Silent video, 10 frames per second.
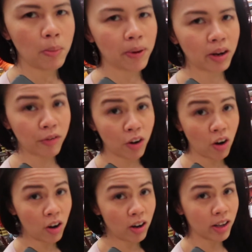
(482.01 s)
but if you
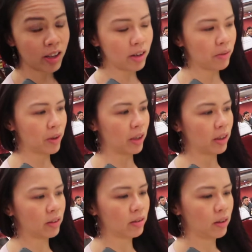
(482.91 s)
are eating
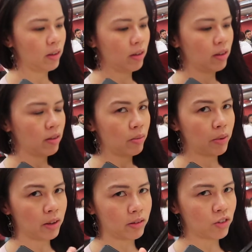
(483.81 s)
rice
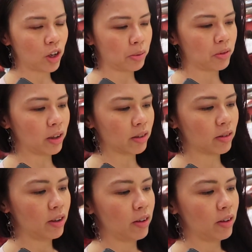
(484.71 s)
with chopsticks,